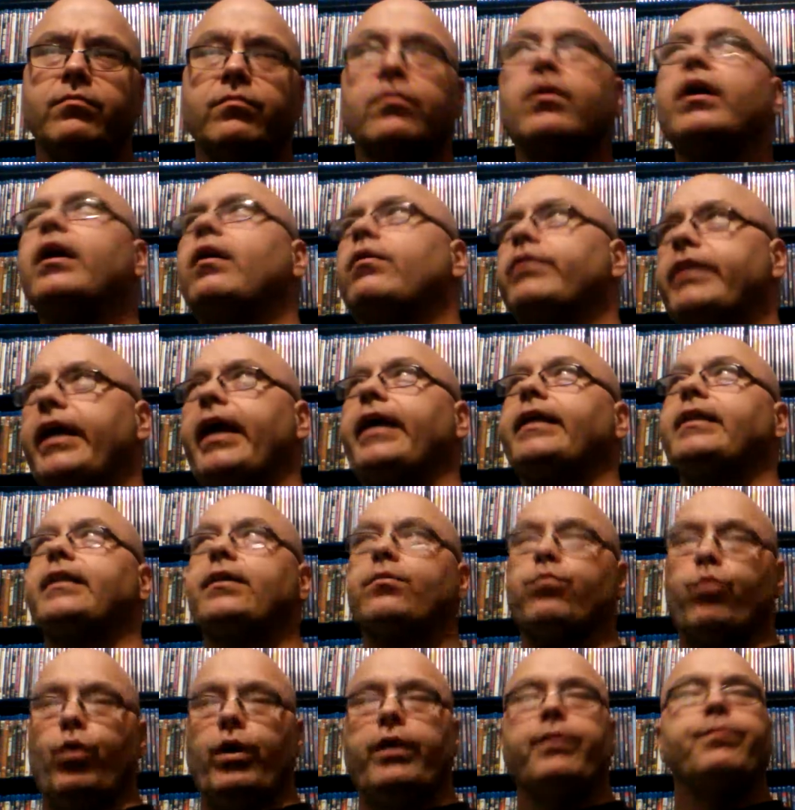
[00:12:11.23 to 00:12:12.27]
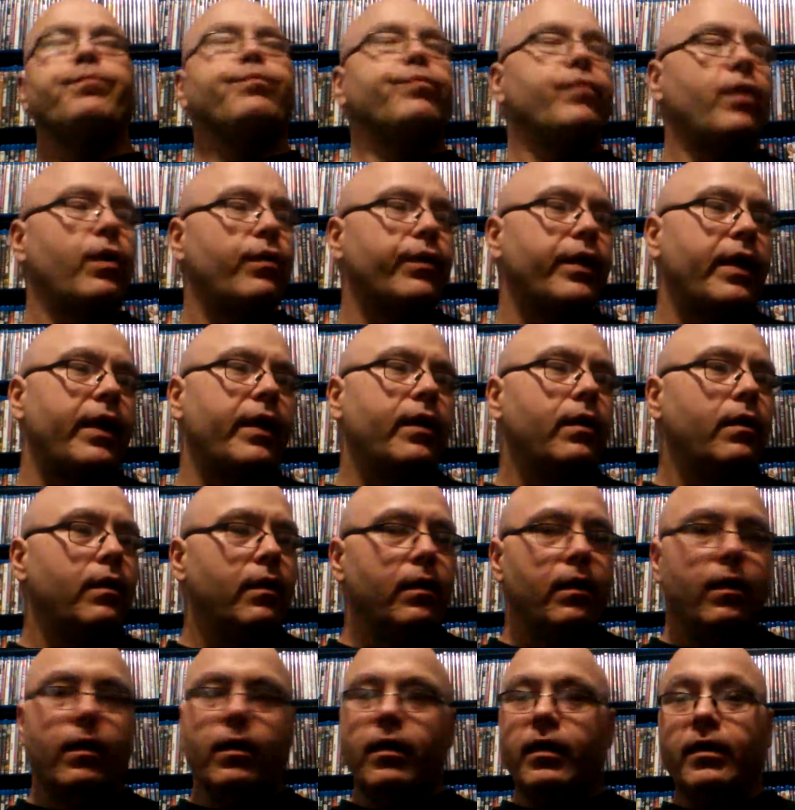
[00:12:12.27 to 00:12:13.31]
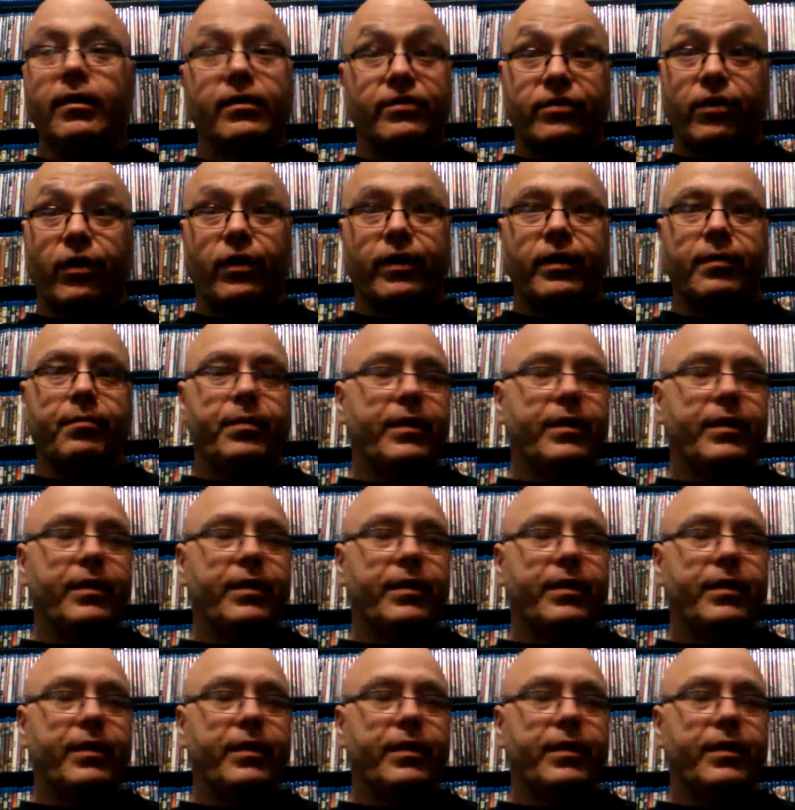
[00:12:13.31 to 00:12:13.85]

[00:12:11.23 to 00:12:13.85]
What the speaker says: Well, yeah, I did one. Okay, sorry,